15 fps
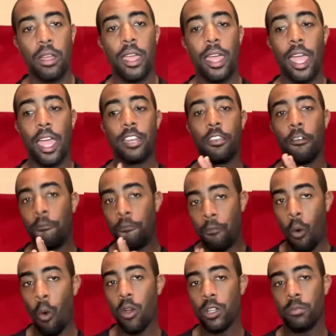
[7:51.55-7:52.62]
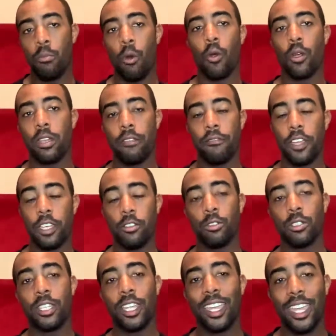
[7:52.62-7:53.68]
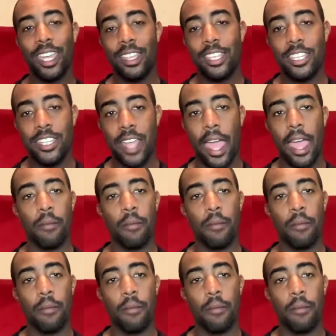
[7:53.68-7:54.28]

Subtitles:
and to force more individuals to get the jab.